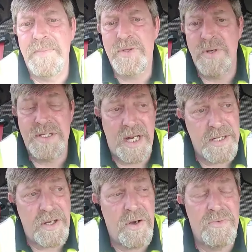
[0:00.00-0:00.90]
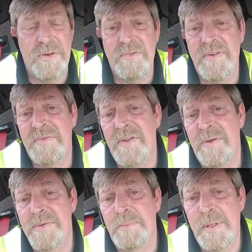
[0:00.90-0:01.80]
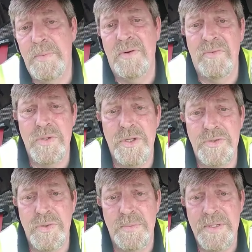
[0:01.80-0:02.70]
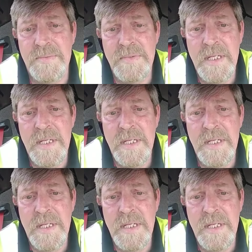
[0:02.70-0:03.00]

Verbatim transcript: So that's an extra 150,000 people have lost their jobs.